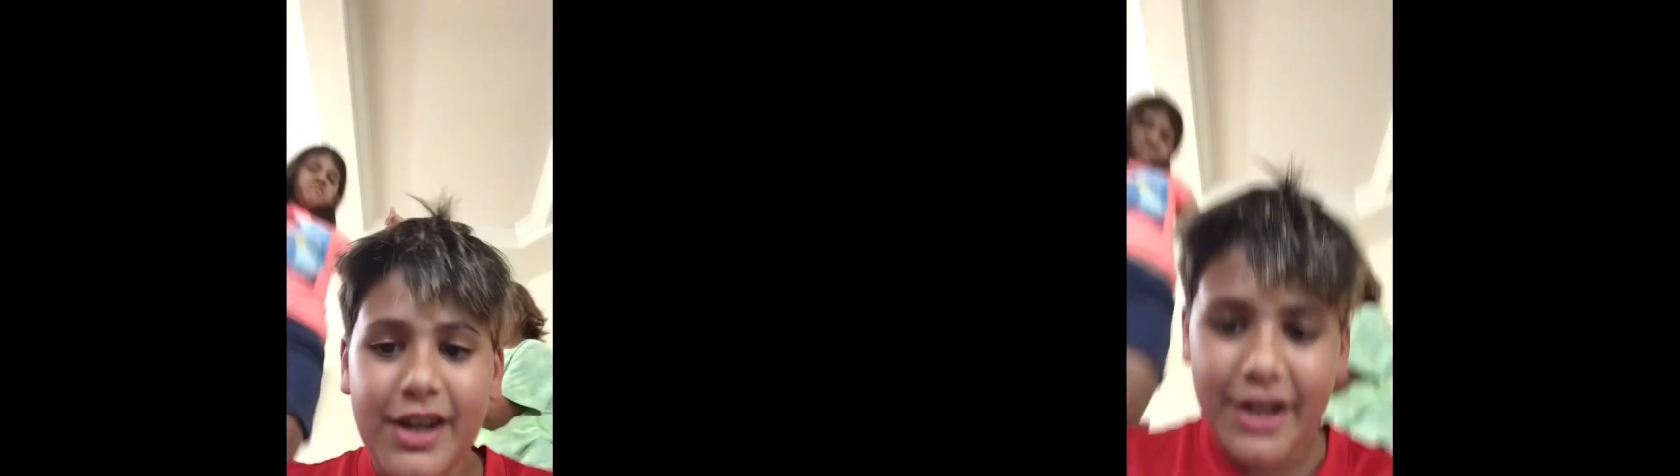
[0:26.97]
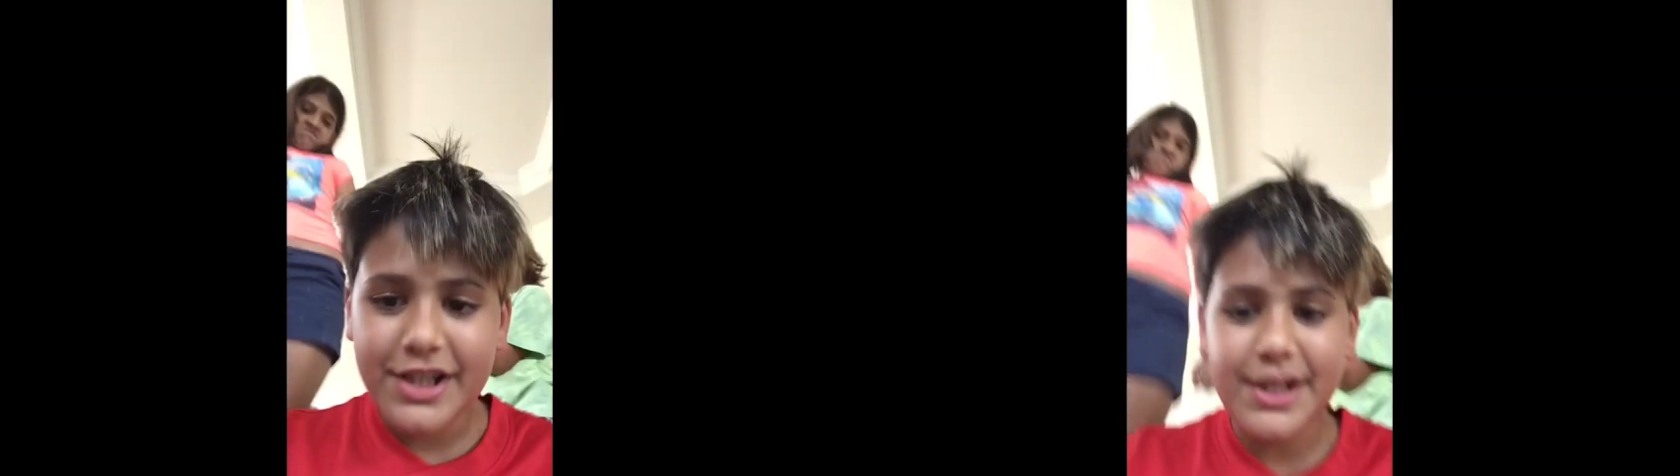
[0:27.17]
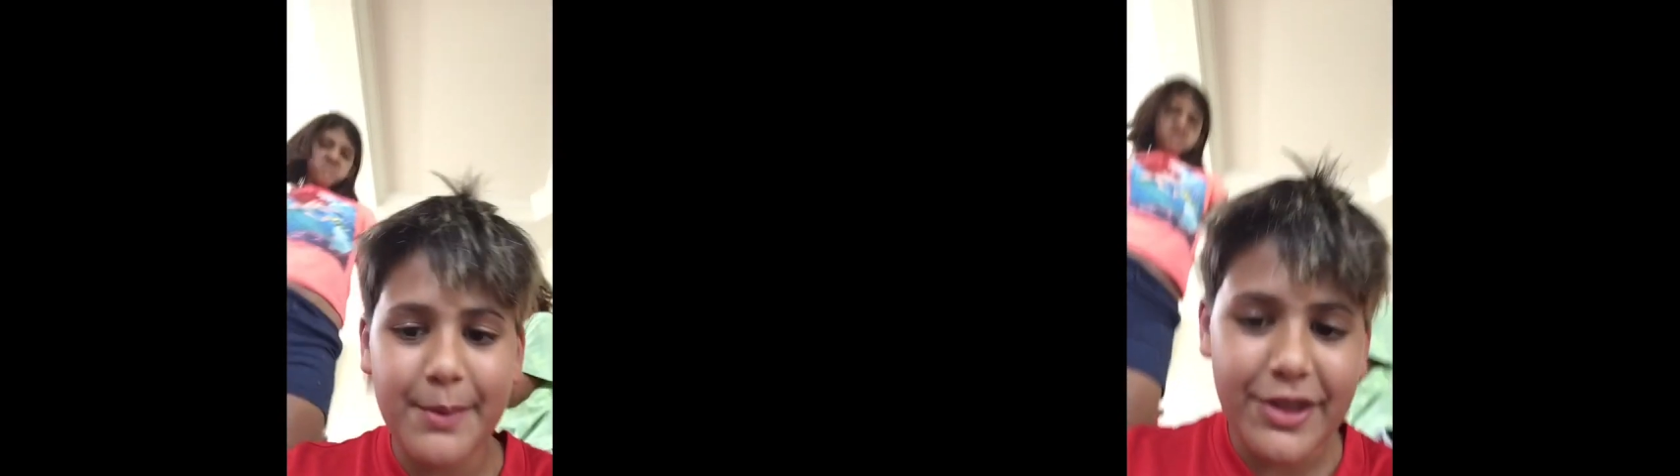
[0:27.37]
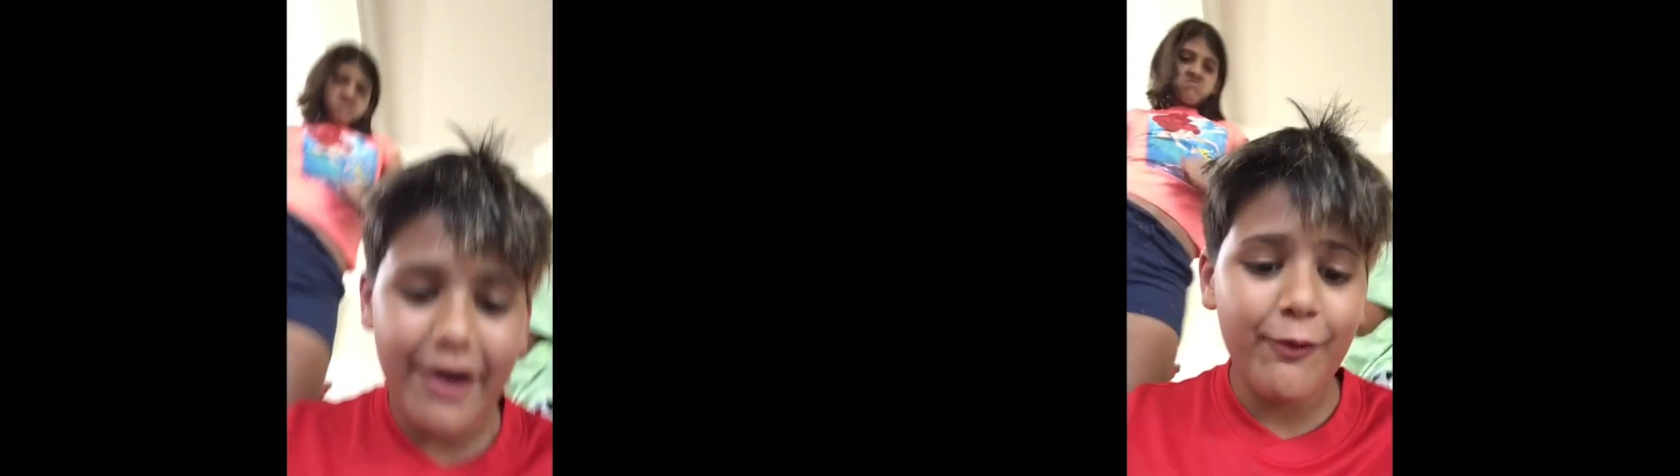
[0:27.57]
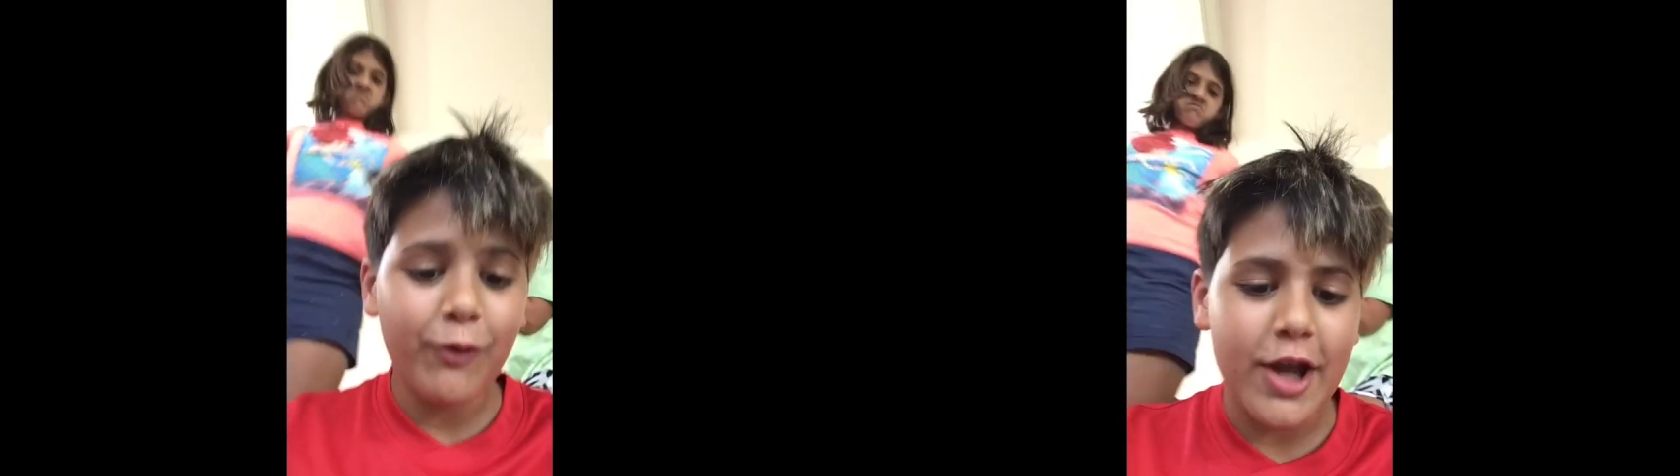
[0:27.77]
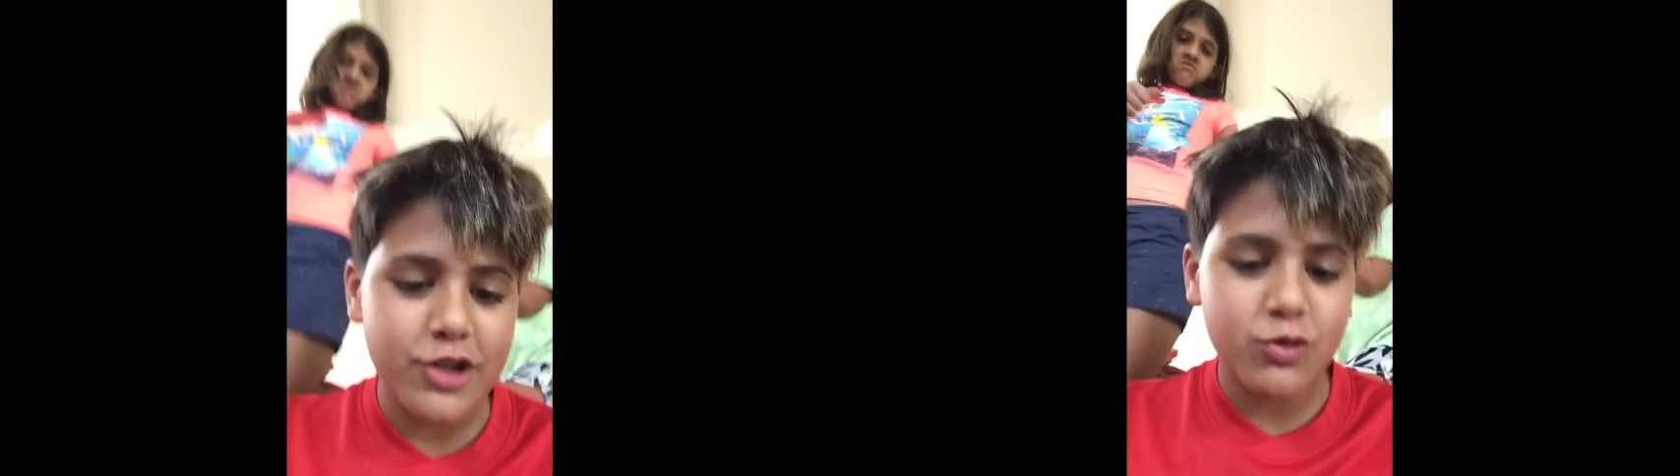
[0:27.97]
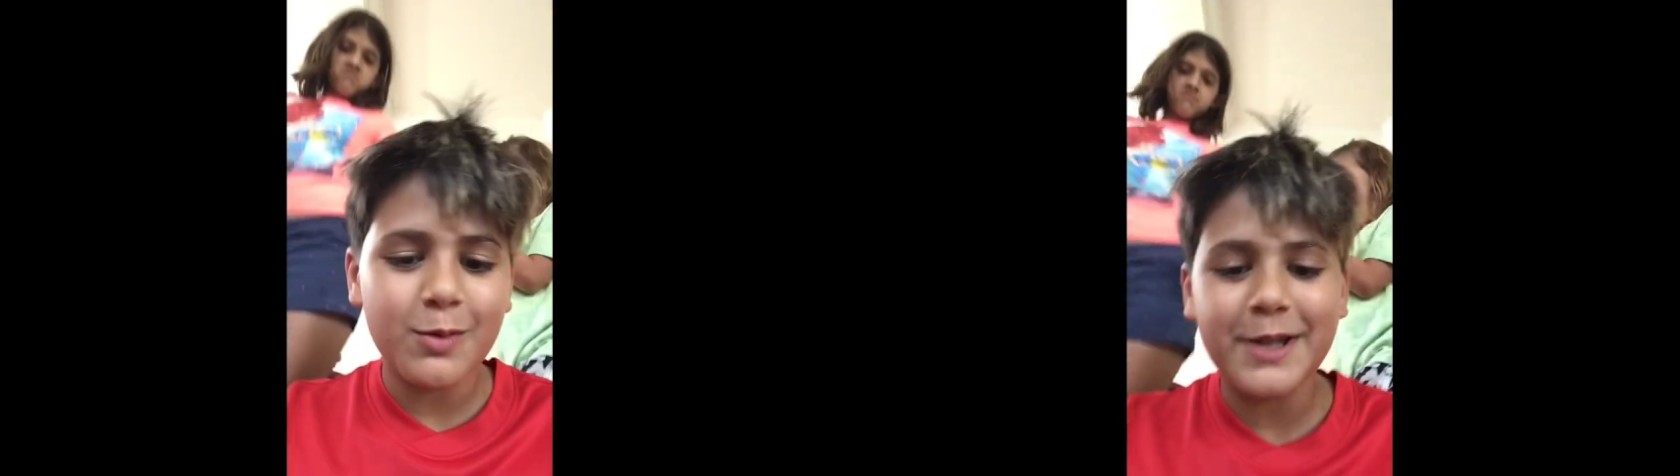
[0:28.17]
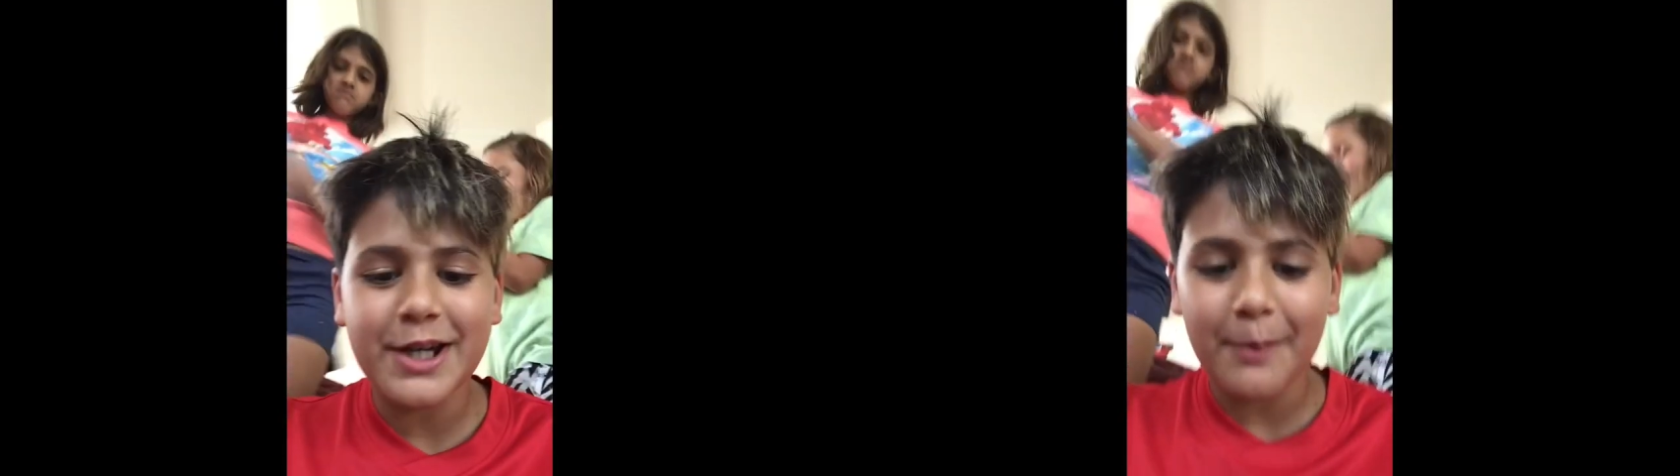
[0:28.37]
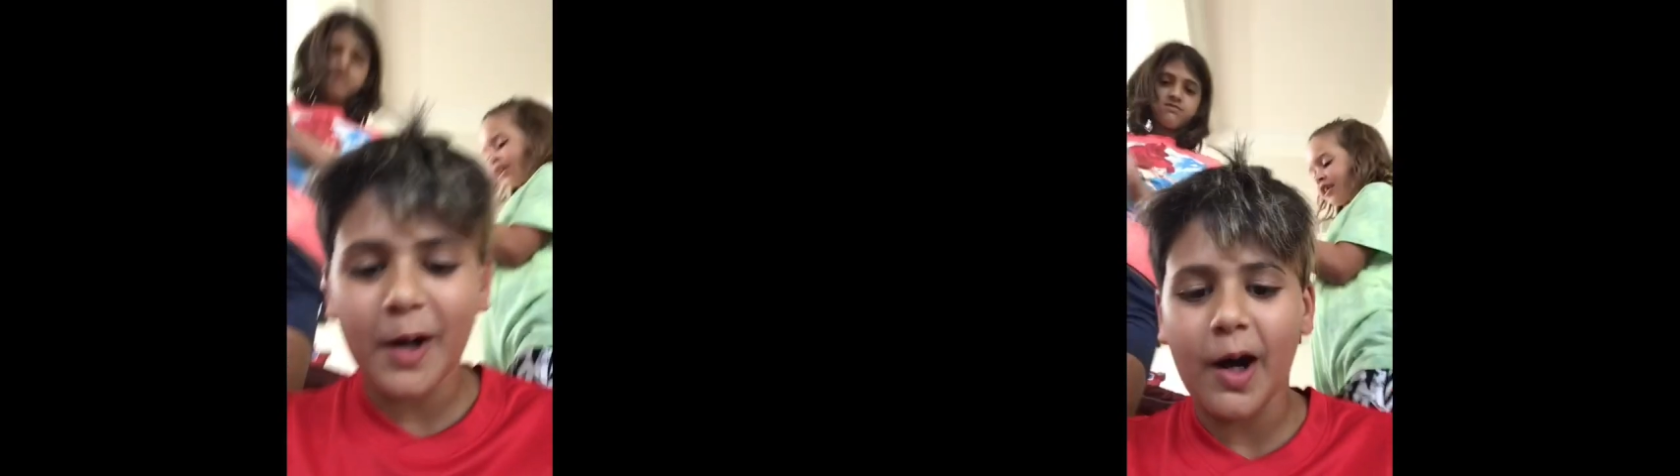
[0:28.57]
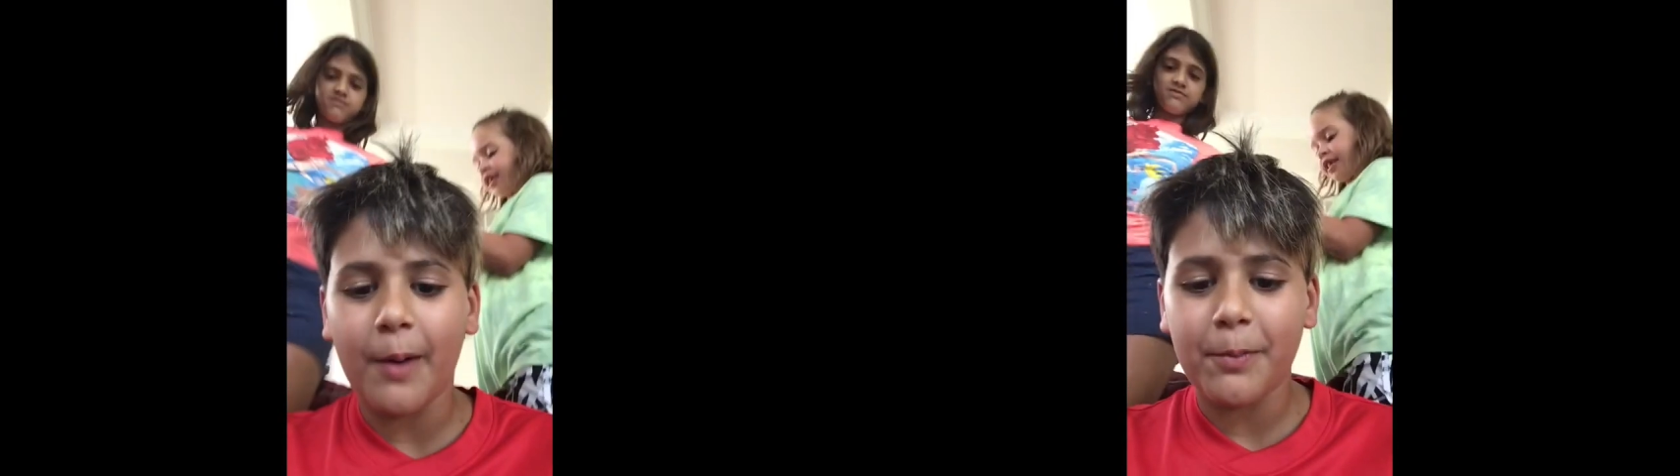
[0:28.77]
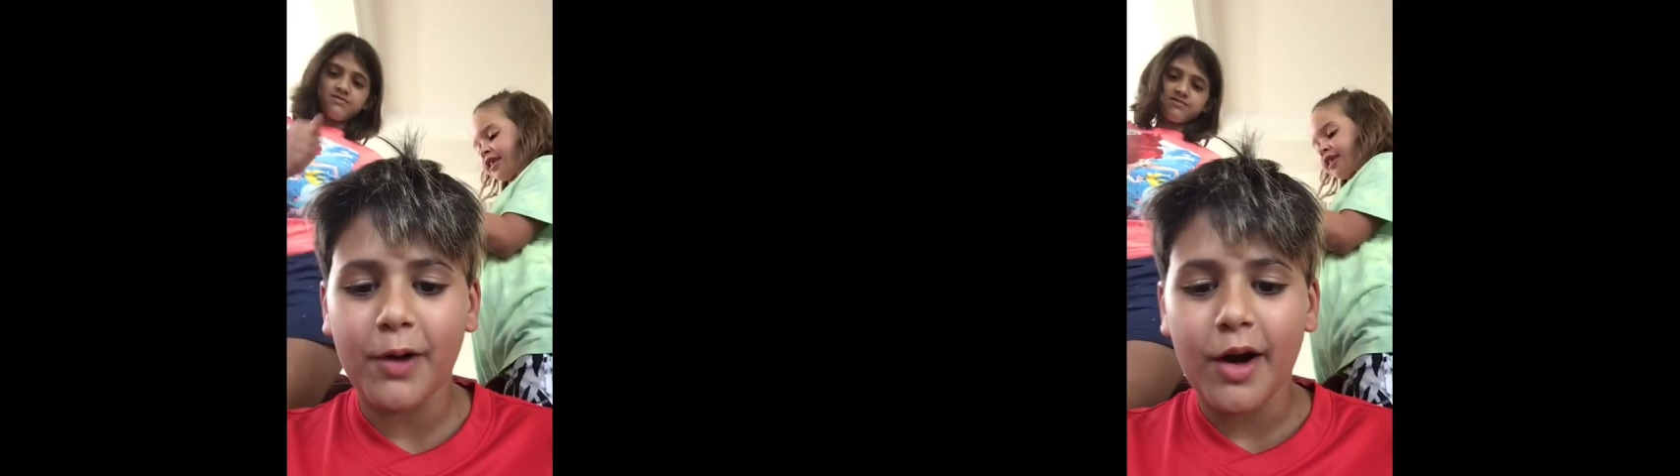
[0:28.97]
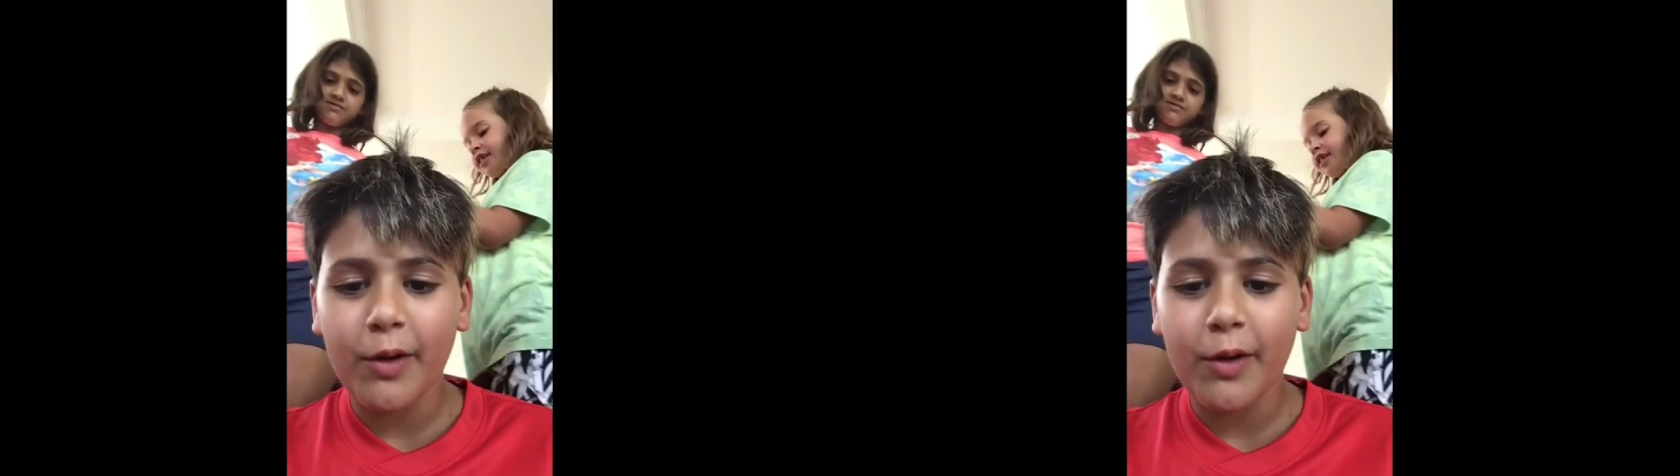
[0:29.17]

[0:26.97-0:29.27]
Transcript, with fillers: and some of their friends will be coming up